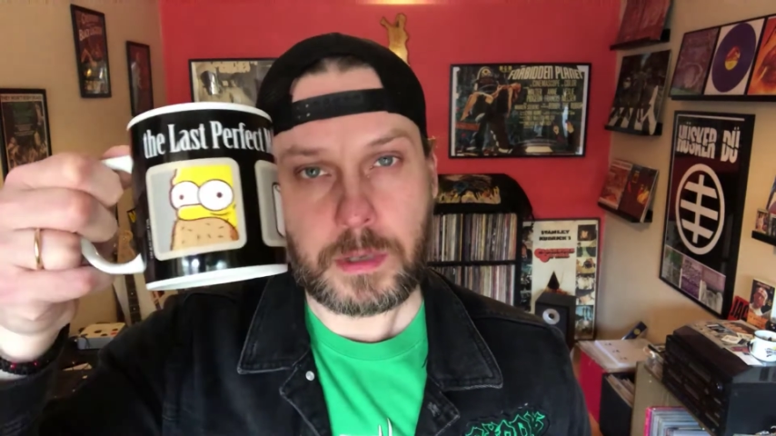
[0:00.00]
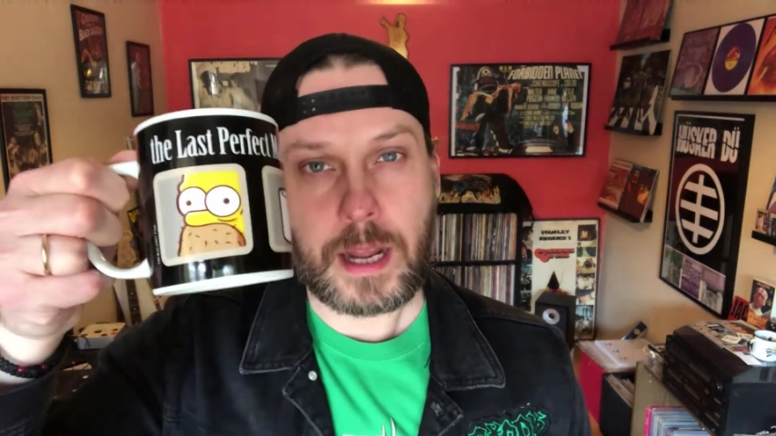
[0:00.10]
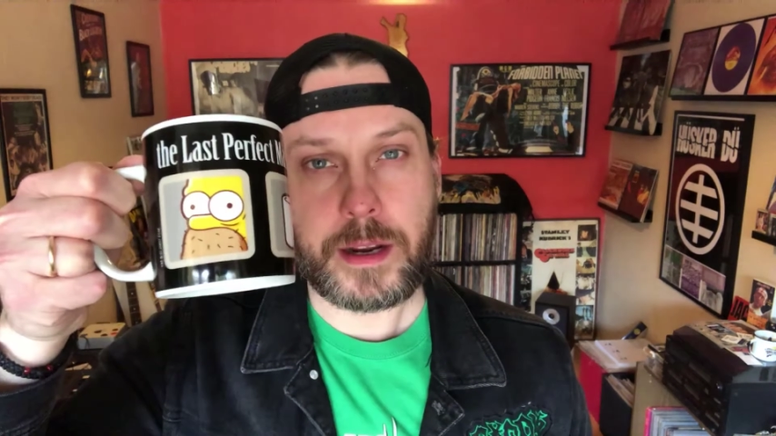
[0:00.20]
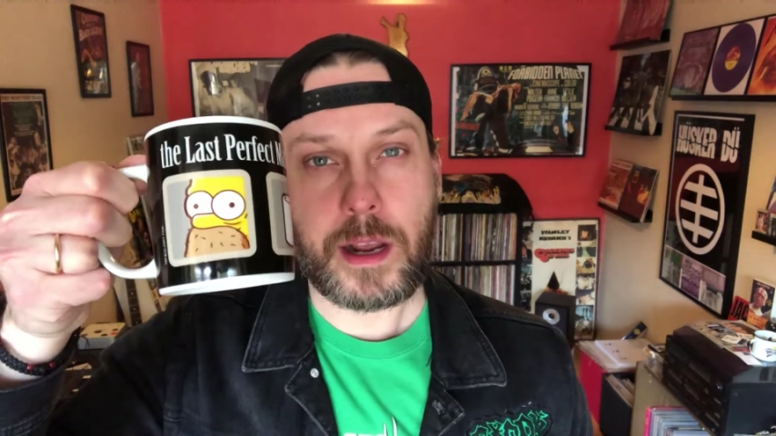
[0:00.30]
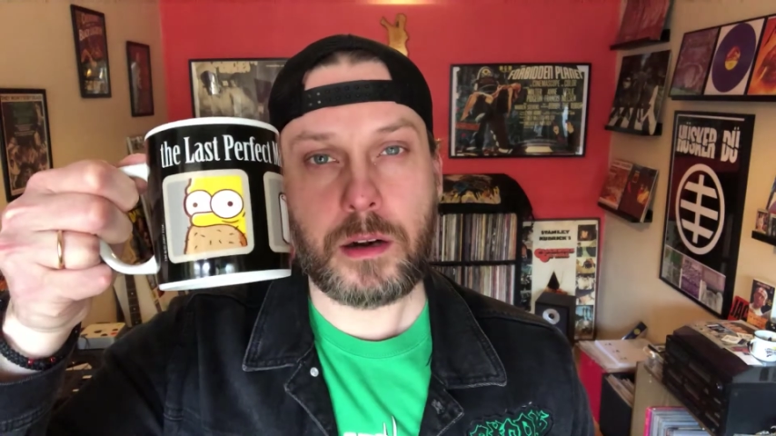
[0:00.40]

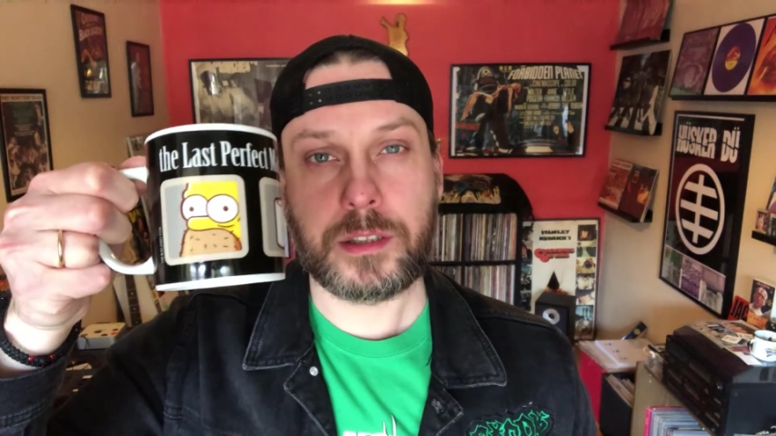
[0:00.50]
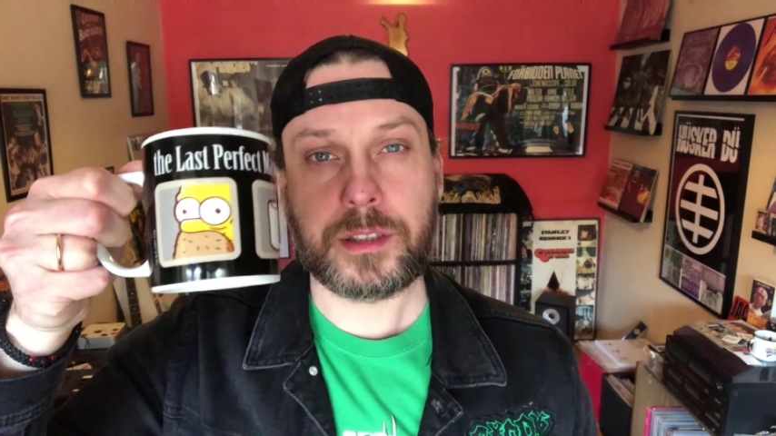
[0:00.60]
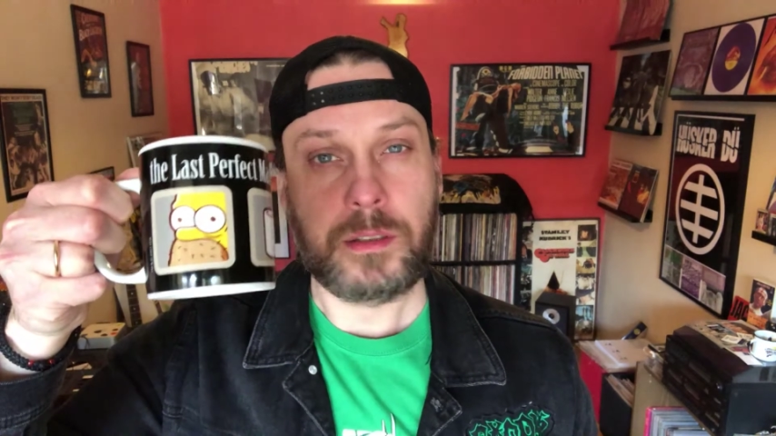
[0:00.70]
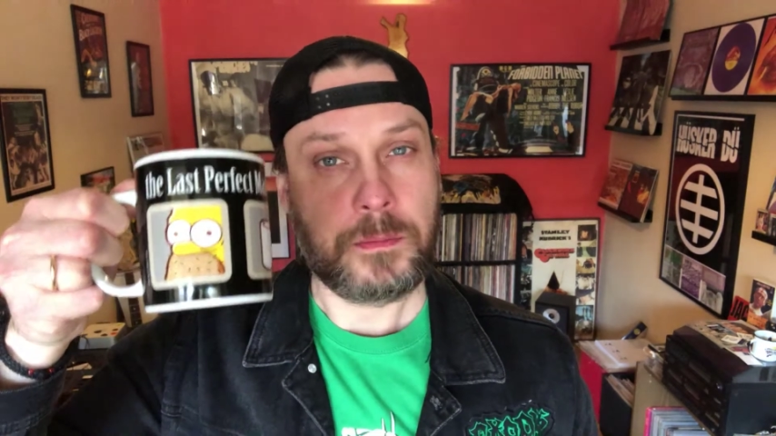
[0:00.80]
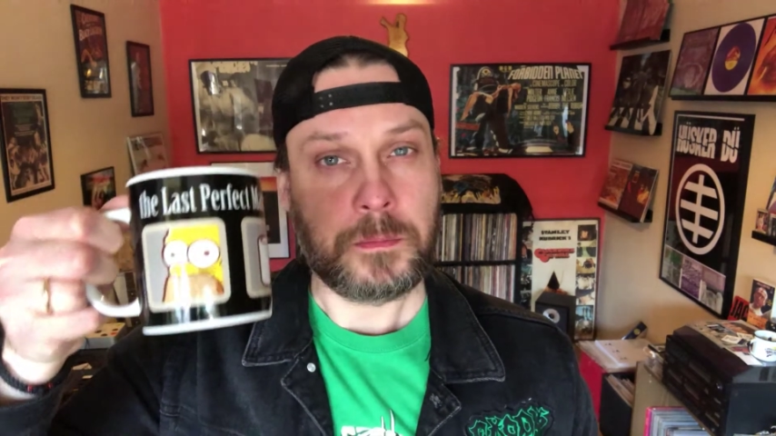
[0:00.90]
and
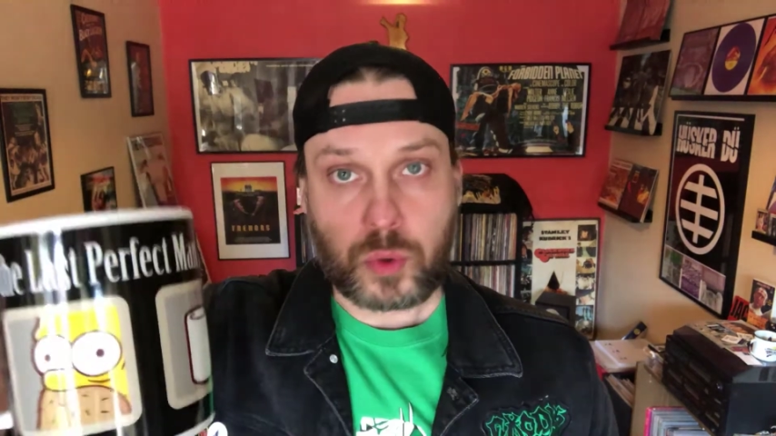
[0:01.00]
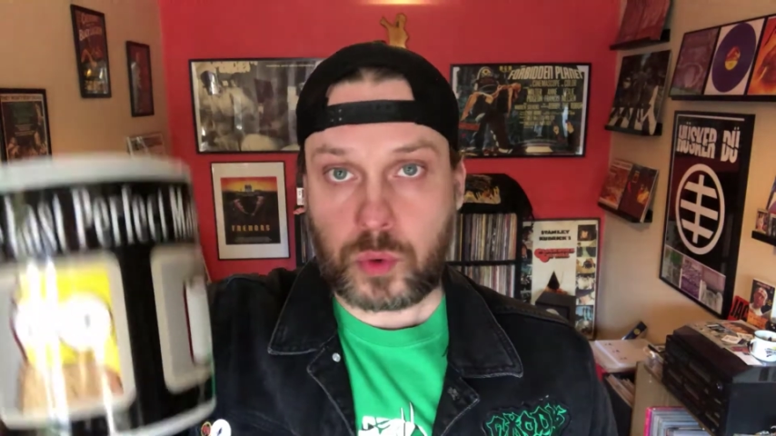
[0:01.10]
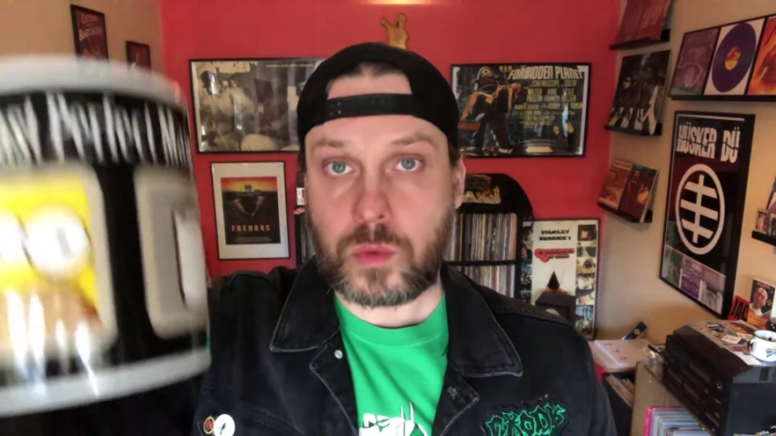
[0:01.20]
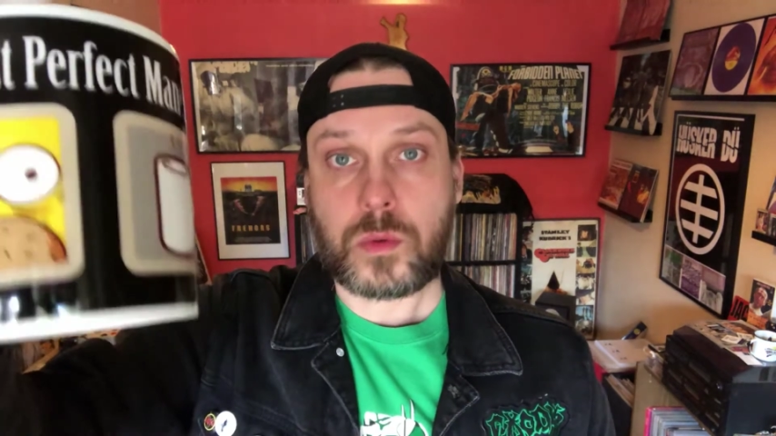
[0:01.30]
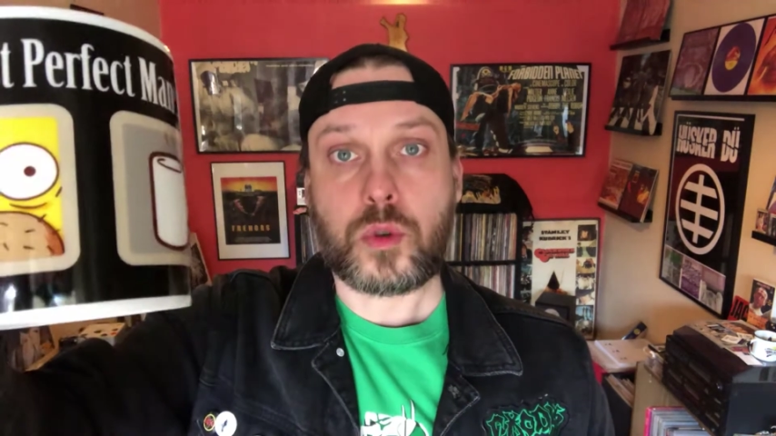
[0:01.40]
here's
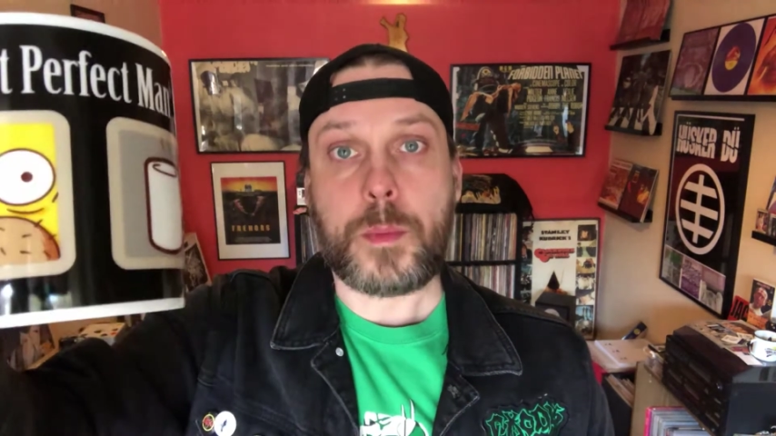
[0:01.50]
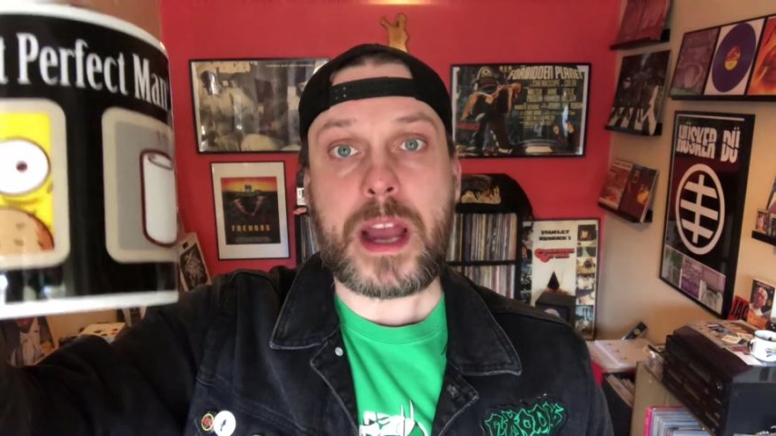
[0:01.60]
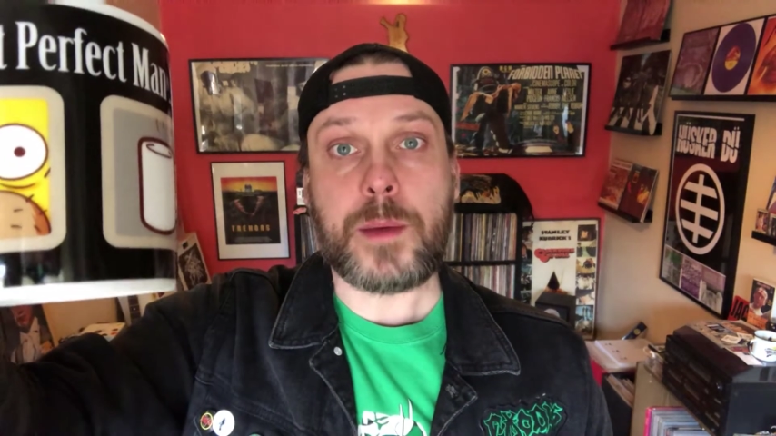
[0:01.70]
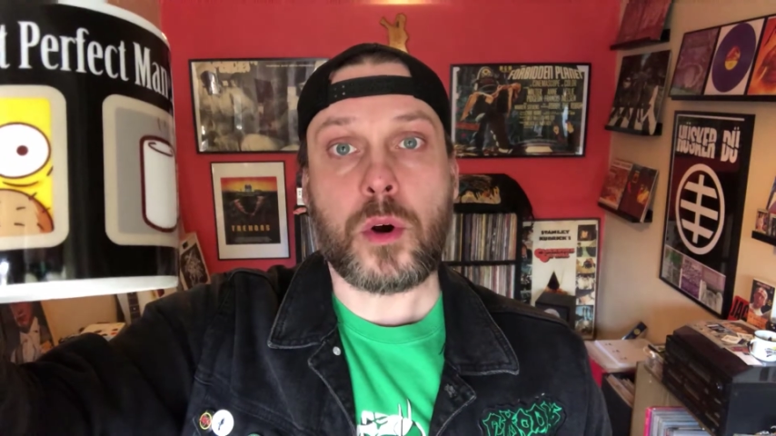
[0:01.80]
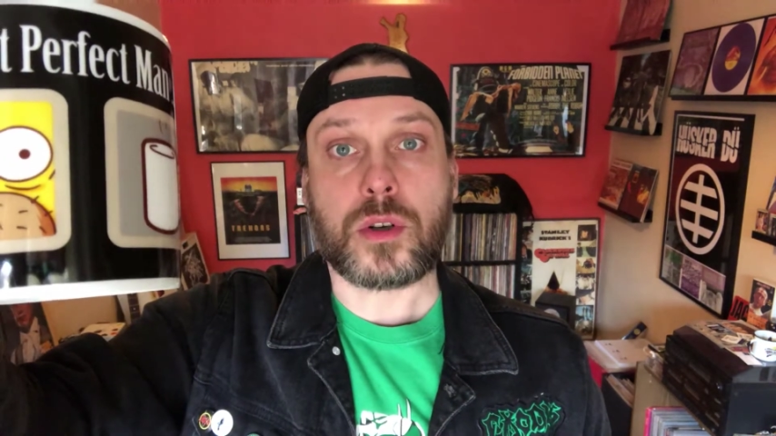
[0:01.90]
to
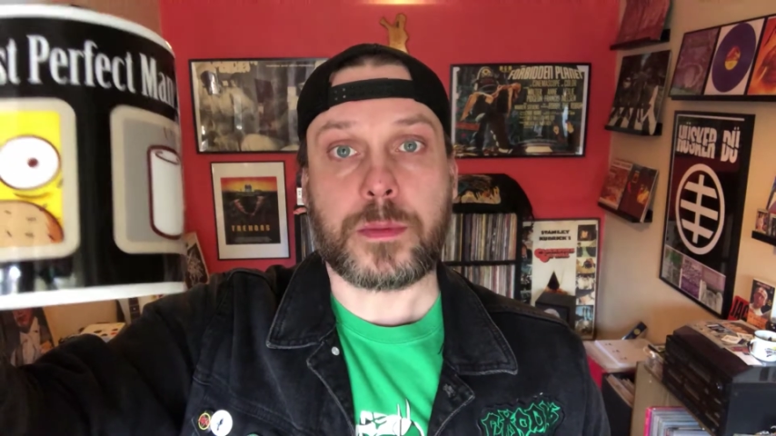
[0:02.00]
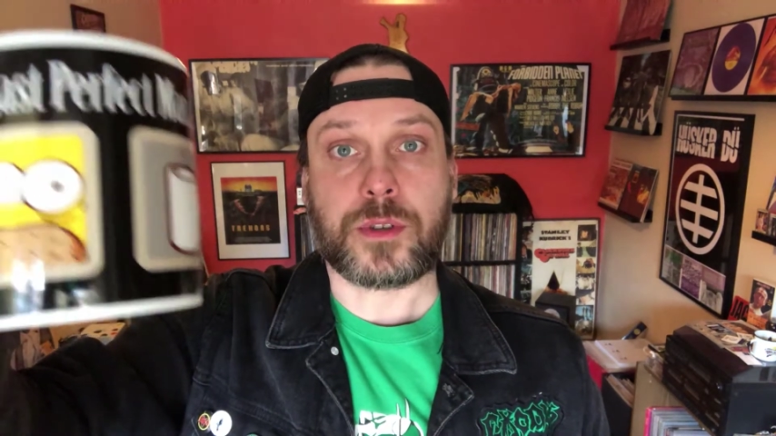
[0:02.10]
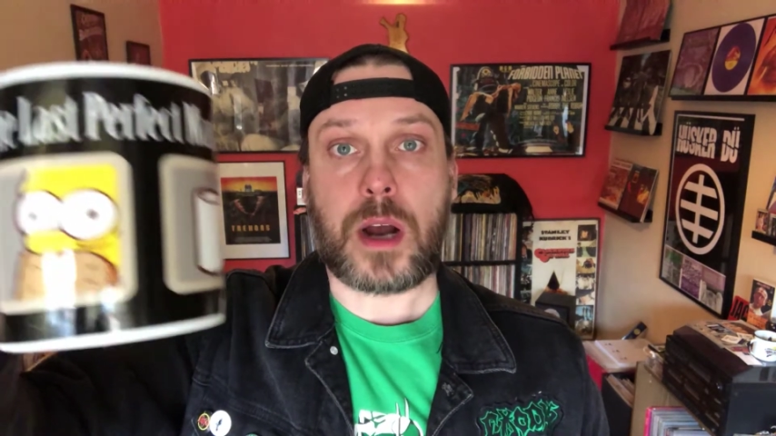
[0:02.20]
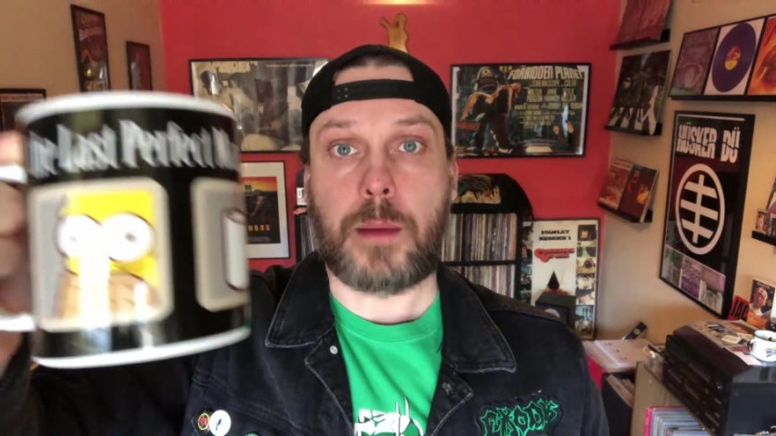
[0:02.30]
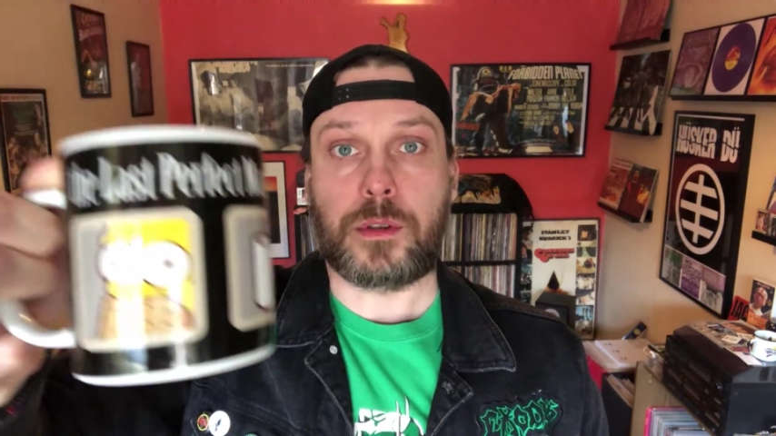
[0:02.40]
many more
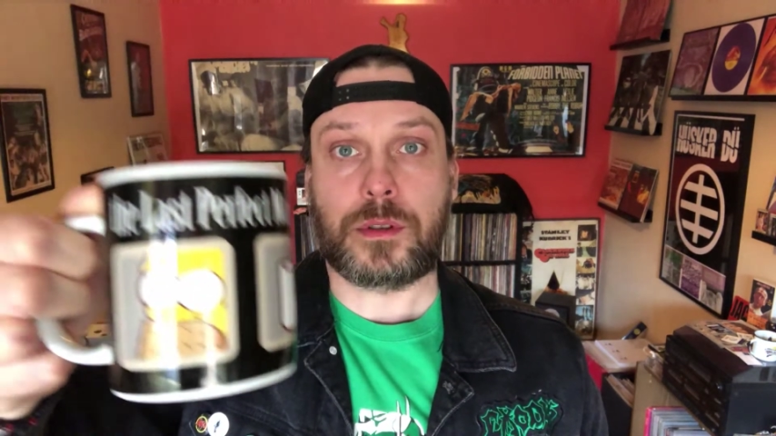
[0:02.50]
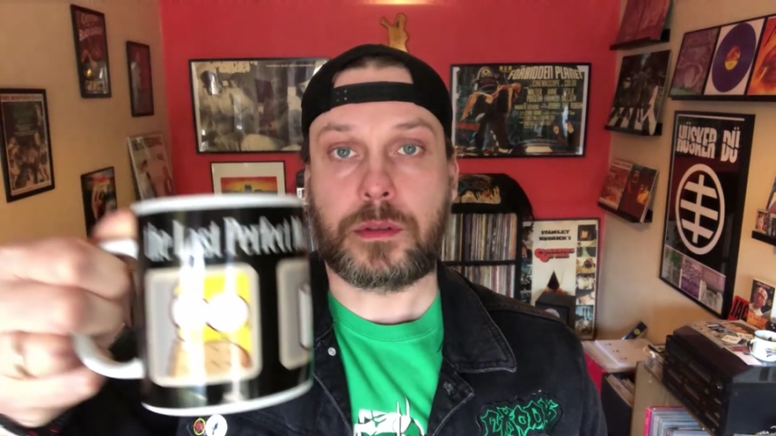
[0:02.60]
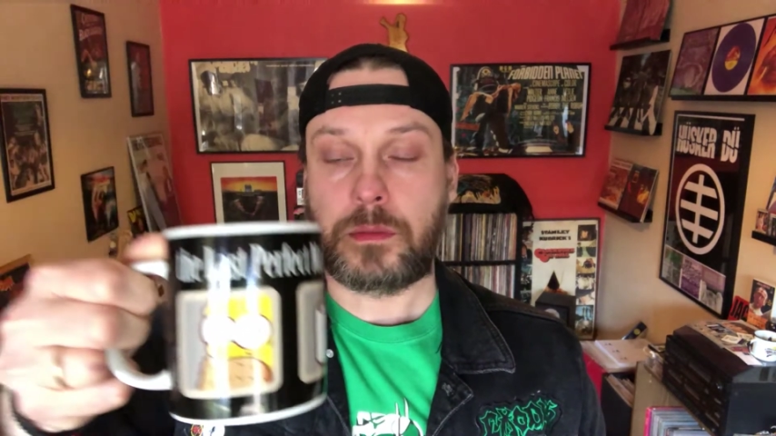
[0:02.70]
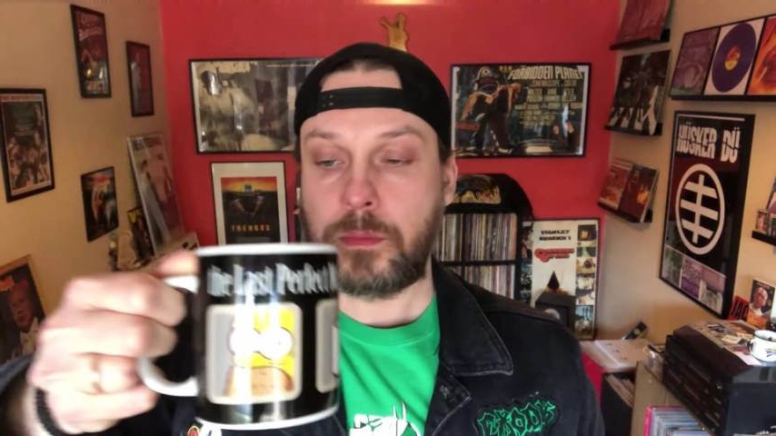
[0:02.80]
subscribers.